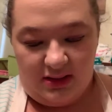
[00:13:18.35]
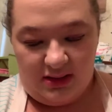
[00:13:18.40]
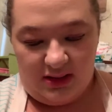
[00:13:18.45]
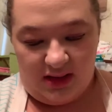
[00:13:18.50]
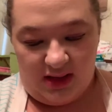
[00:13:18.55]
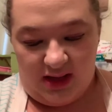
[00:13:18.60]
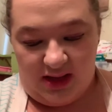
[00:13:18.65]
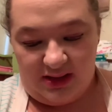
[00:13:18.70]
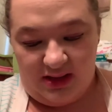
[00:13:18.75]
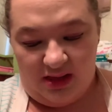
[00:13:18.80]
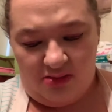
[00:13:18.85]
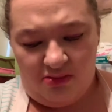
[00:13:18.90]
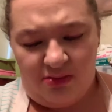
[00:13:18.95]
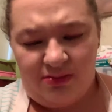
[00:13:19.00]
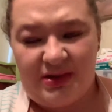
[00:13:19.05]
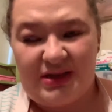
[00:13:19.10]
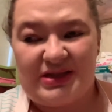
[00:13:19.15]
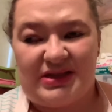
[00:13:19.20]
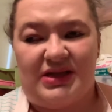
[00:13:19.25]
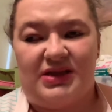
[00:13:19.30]
This one
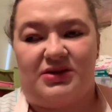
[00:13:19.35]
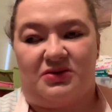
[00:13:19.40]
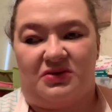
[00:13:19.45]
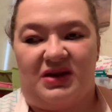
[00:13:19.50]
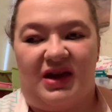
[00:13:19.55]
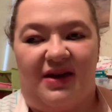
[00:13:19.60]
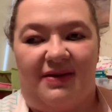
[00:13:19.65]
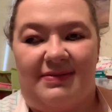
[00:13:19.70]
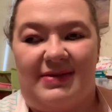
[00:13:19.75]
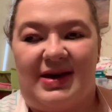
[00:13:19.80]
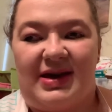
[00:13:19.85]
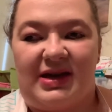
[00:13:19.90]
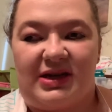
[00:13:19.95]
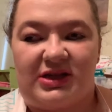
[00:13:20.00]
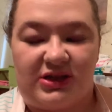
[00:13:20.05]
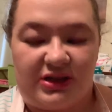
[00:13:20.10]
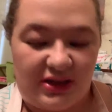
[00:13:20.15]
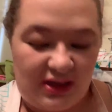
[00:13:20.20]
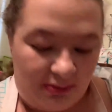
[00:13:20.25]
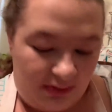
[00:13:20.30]
my sister gave me
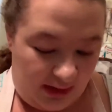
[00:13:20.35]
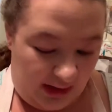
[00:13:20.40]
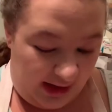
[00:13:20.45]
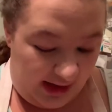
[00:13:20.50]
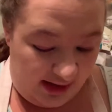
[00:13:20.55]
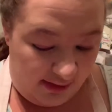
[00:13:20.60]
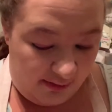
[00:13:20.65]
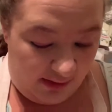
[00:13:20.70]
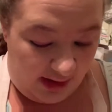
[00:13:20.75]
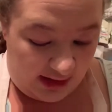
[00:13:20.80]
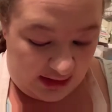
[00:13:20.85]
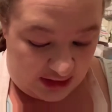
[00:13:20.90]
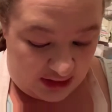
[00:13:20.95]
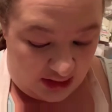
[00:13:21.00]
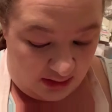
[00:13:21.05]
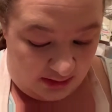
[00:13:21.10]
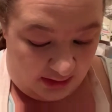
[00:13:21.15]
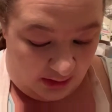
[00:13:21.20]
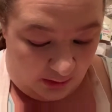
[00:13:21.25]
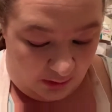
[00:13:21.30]
actually, but I have actually
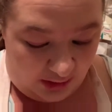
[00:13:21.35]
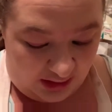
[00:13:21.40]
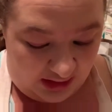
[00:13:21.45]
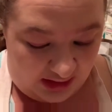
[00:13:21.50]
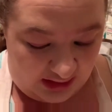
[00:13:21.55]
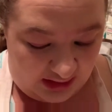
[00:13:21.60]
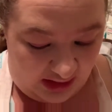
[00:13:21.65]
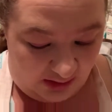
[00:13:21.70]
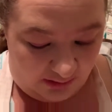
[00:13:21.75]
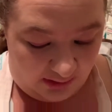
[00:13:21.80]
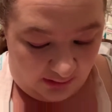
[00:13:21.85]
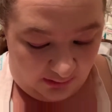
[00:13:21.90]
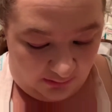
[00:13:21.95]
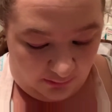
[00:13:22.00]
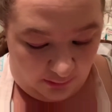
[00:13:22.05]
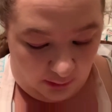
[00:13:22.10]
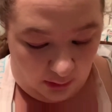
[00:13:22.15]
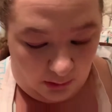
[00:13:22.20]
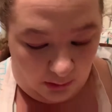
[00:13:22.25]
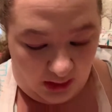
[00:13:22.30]
been wanting this one
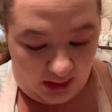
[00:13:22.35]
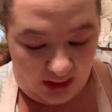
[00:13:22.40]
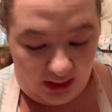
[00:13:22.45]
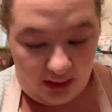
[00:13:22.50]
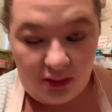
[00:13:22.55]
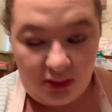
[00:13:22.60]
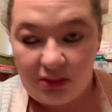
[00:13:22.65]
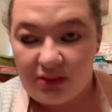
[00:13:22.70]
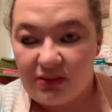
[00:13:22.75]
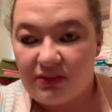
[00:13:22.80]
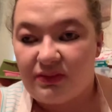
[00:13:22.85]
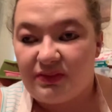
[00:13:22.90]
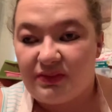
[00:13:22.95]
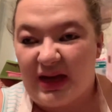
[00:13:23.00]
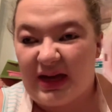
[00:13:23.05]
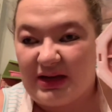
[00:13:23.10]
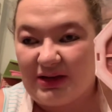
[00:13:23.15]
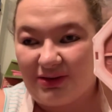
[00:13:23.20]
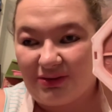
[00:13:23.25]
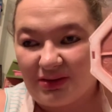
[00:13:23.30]
for a while.
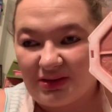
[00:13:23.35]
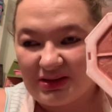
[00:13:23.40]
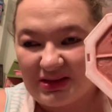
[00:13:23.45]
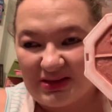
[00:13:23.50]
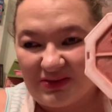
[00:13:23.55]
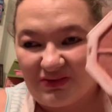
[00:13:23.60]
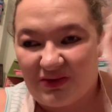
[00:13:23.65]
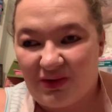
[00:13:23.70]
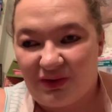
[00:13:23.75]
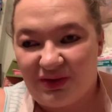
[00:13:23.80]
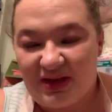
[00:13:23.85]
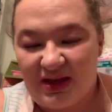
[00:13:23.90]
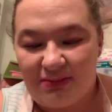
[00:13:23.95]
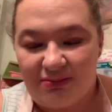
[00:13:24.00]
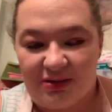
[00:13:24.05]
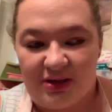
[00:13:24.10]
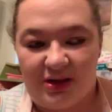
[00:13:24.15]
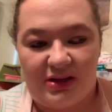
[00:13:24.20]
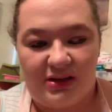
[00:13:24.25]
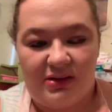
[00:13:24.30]
I know it looks filthy,
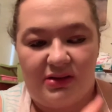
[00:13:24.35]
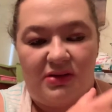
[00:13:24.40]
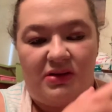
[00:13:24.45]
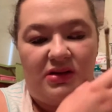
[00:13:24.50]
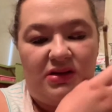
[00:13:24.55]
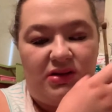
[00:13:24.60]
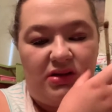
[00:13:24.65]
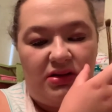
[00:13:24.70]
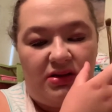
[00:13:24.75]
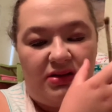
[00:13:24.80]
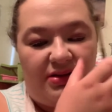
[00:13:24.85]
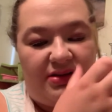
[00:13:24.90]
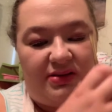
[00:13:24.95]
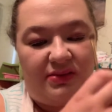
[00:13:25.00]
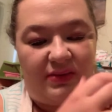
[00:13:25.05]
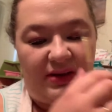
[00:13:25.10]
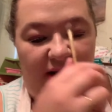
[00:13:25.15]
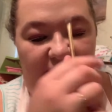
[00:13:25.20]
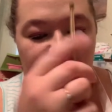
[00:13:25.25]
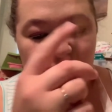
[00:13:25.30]
but
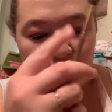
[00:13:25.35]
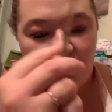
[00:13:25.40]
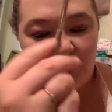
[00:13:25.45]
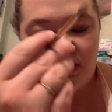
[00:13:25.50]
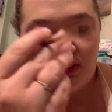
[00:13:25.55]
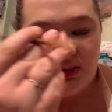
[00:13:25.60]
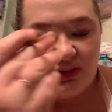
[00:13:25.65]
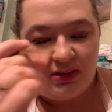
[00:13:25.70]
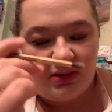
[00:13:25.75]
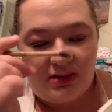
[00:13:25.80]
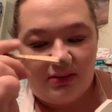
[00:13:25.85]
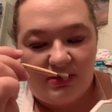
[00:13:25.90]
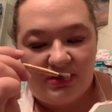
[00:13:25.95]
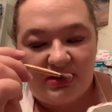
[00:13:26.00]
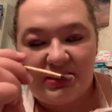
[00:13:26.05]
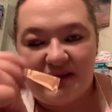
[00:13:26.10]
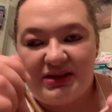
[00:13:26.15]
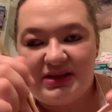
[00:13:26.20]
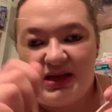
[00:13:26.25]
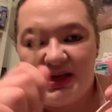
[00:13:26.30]
whatever. We're
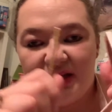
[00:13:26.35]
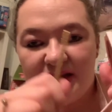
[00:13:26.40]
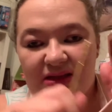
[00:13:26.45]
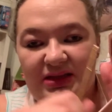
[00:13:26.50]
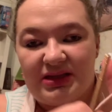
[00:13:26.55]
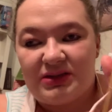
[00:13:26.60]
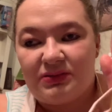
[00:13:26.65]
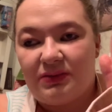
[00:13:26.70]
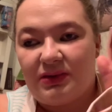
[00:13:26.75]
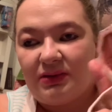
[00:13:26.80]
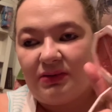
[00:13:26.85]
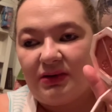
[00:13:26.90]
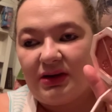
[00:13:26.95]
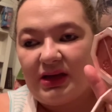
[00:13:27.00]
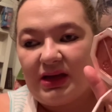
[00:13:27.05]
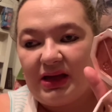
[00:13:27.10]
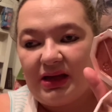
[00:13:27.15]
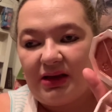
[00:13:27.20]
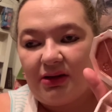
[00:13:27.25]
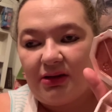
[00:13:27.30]
gonna take this one right
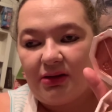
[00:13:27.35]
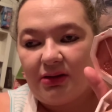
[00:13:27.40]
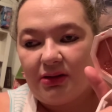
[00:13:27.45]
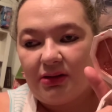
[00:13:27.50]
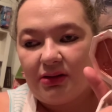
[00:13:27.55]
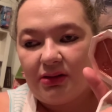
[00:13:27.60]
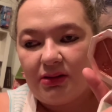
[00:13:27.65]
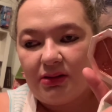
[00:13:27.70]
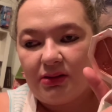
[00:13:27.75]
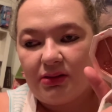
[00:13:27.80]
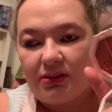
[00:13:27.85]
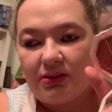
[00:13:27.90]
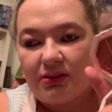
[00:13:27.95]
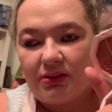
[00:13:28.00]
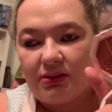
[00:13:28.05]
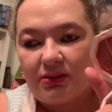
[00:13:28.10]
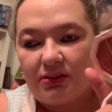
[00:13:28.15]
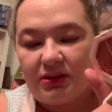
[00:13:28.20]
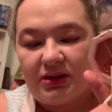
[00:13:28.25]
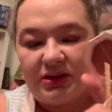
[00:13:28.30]
here,
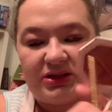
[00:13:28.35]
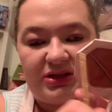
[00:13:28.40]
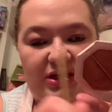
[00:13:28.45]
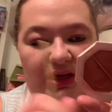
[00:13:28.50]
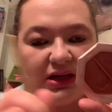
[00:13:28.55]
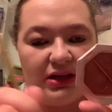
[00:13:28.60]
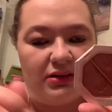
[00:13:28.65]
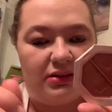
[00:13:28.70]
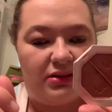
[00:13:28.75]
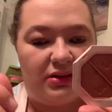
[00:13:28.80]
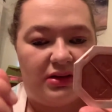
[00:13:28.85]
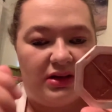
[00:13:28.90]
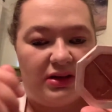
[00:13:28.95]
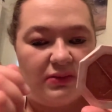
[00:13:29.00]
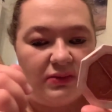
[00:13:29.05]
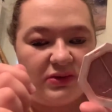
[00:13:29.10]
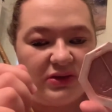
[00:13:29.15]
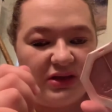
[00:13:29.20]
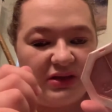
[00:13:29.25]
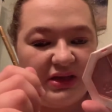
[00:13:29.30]
the shade,
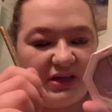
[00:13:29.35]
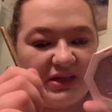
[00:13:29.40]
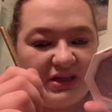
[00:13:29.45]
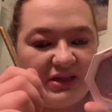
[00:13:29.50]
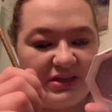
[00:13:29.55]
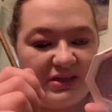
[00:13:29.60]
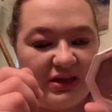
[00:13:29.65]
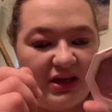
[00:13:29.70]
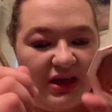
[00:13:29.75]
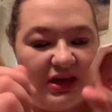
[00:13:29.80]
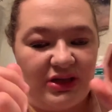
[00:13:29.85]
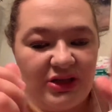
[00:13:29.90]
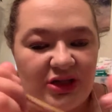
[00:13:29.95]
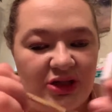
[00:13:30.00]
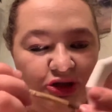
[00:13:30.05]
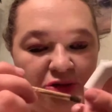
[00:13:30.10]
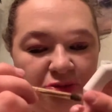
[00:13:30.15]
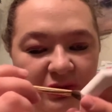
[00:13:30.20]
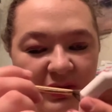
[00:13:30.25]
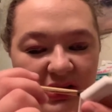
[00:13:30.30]
which I think it's
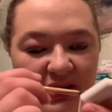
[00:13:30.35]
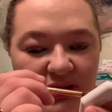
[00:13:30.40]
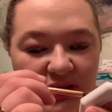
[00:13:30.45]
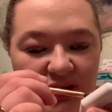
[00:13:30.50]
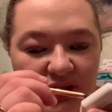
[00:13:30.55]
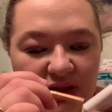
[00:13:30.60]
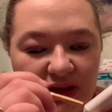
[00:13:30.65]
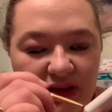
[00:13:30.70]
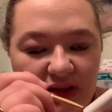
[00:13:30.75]
Ginger Binge.